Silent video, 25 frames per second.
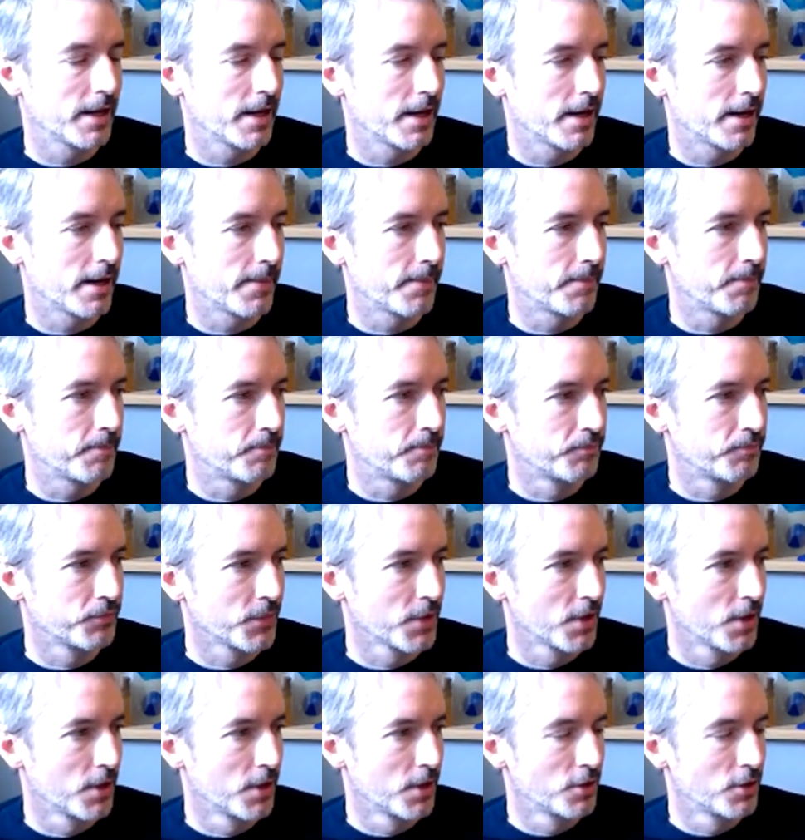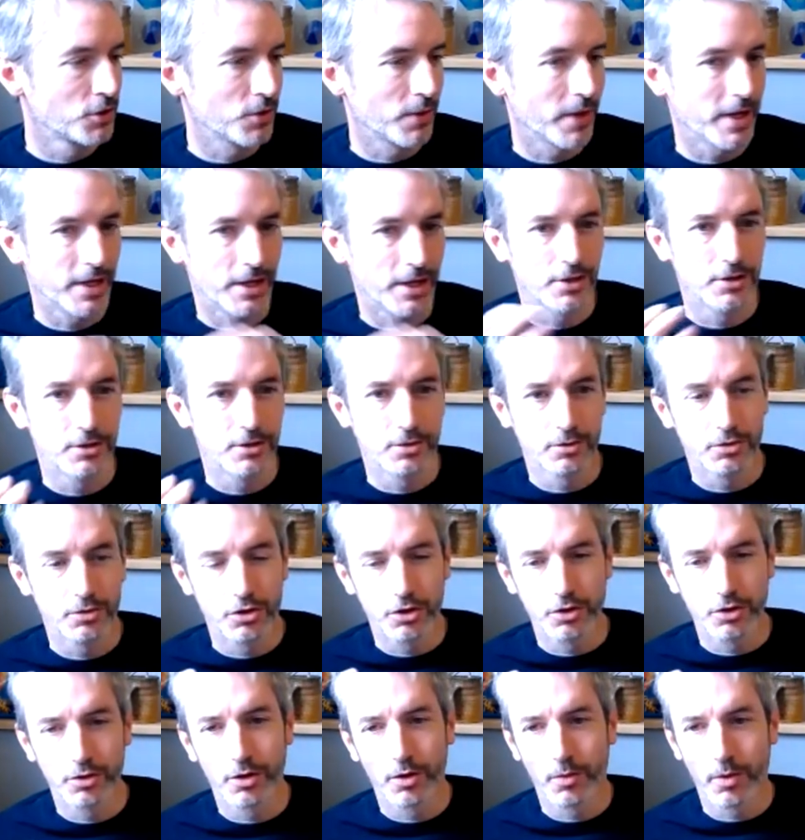So I
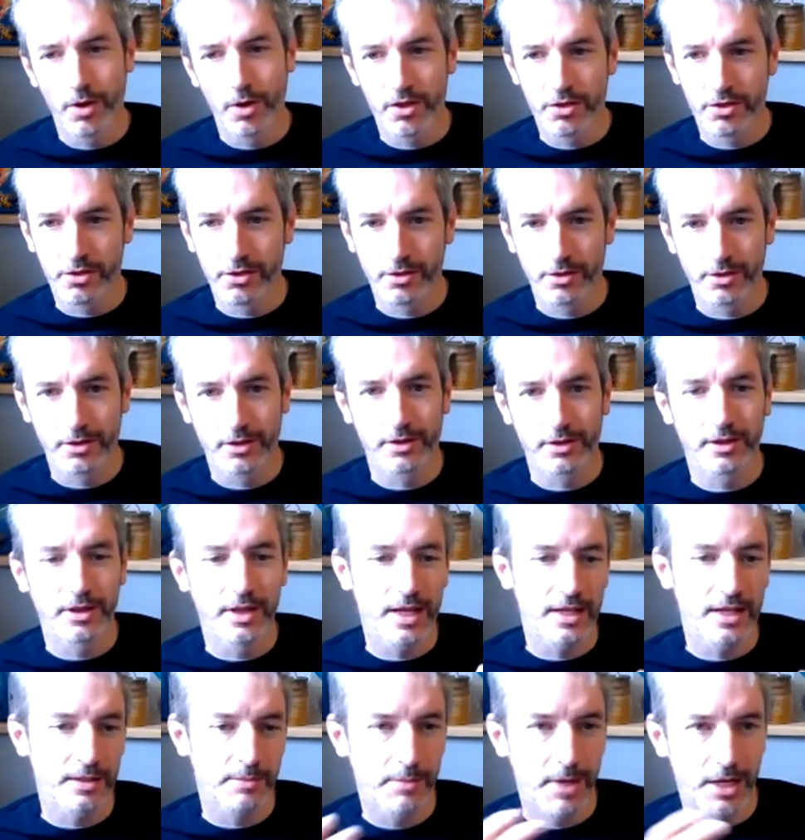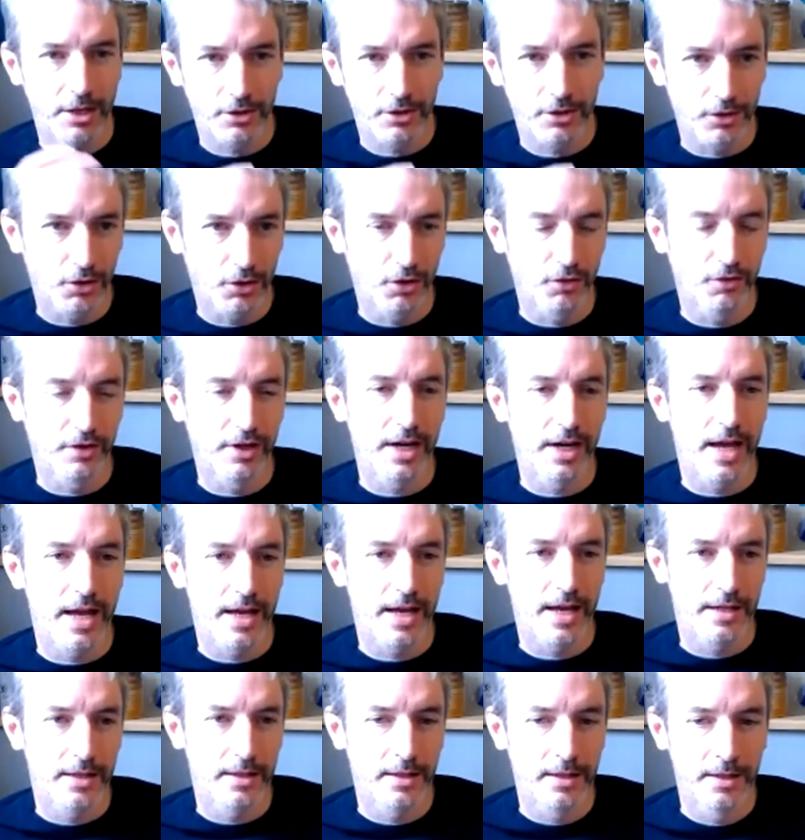can do it with less mental
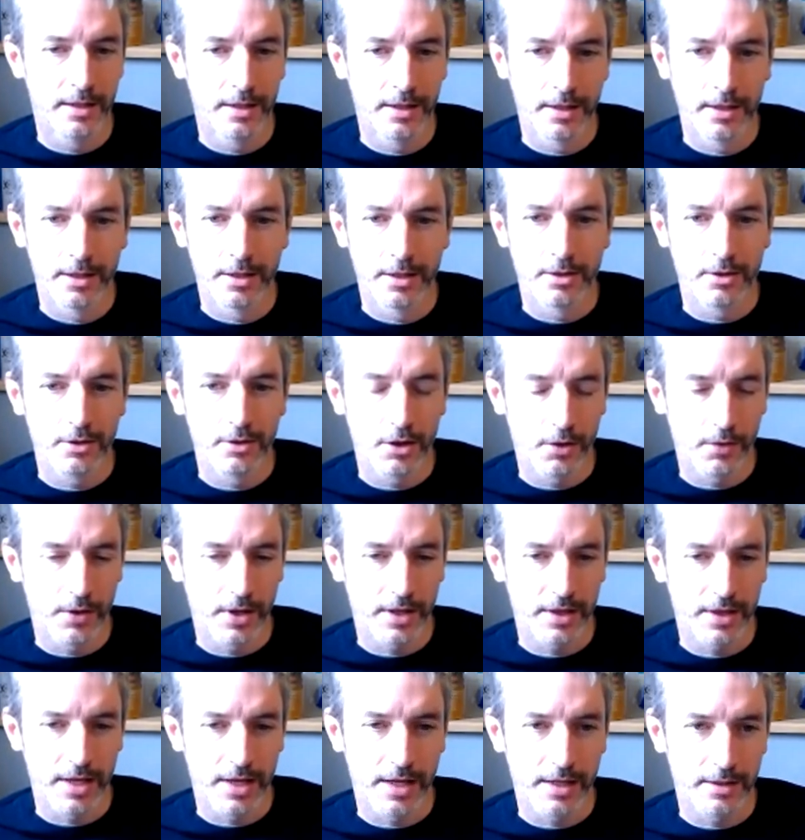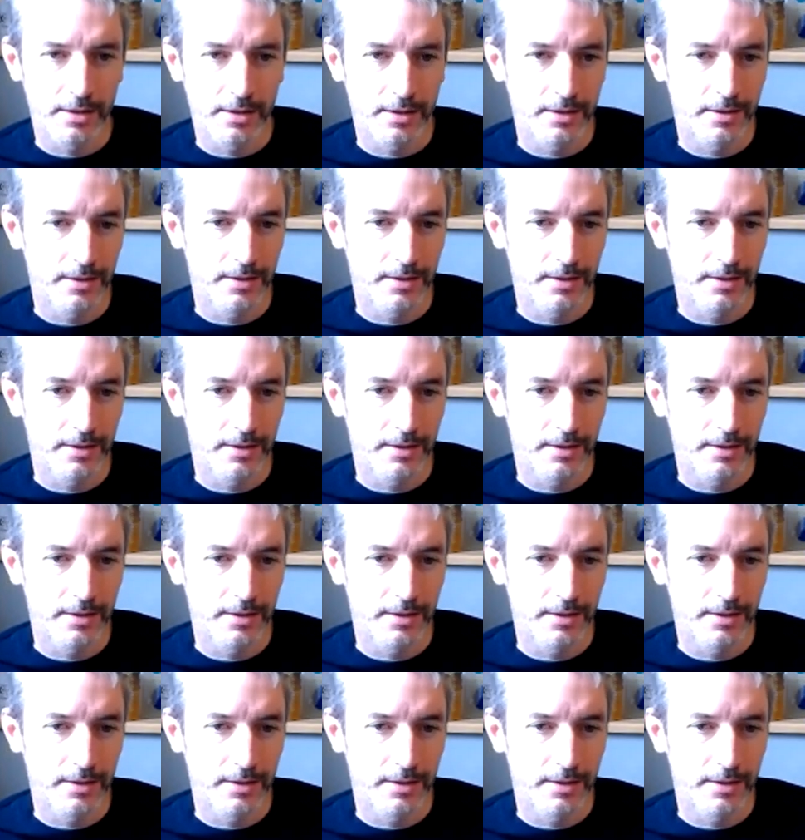overhead, knowing that